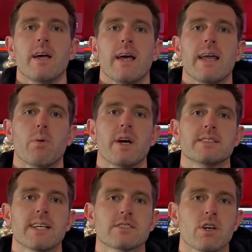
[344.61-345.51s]
Anyways,
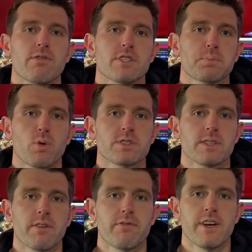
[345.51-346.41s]
that's all for this portion
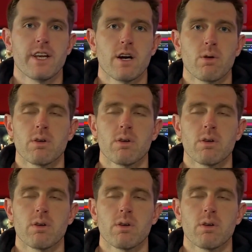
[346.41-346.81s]
of the video.